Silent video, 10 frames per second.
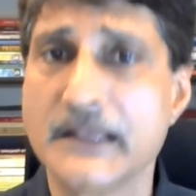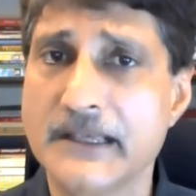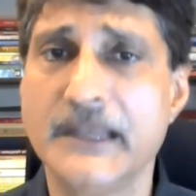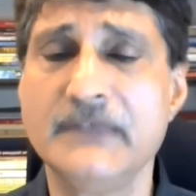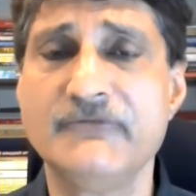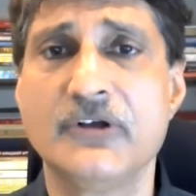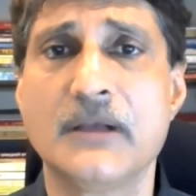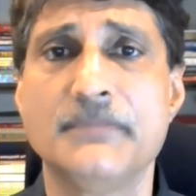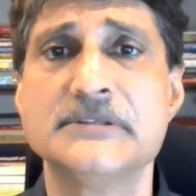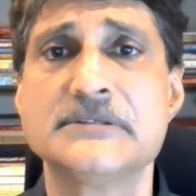Great for
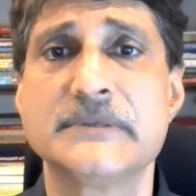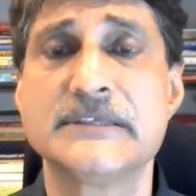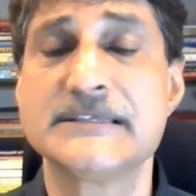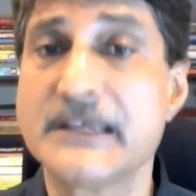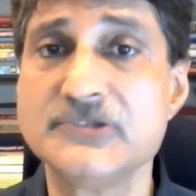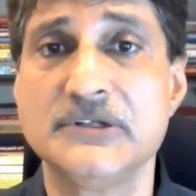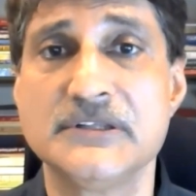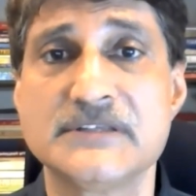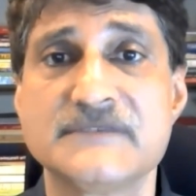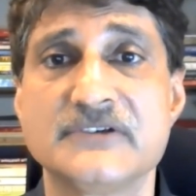couples with sexual
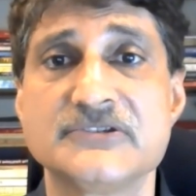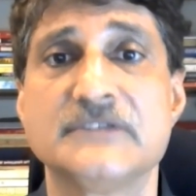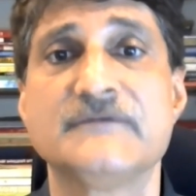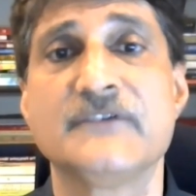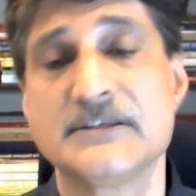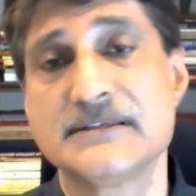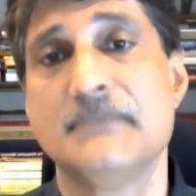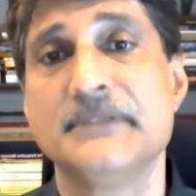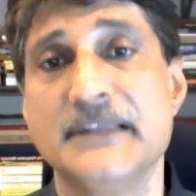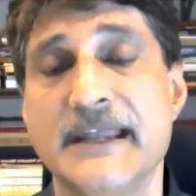dysfunction, for
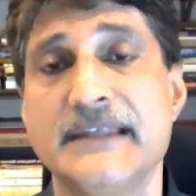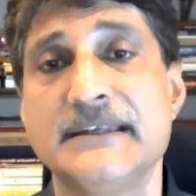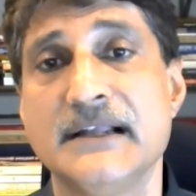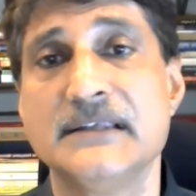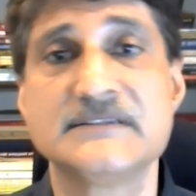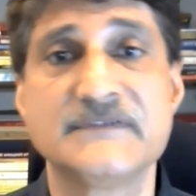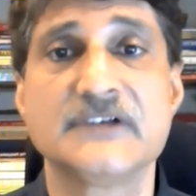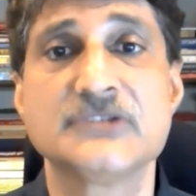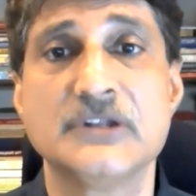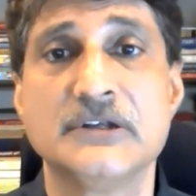example, erectile
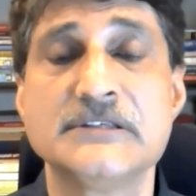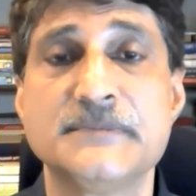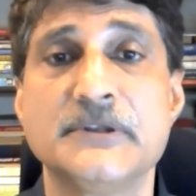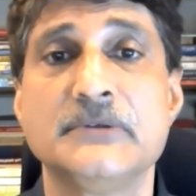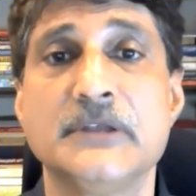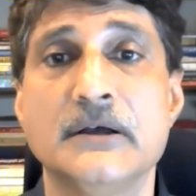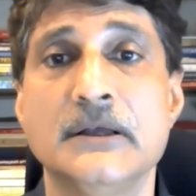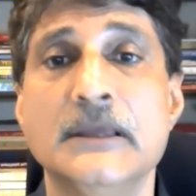dysfunction or dyspareunia,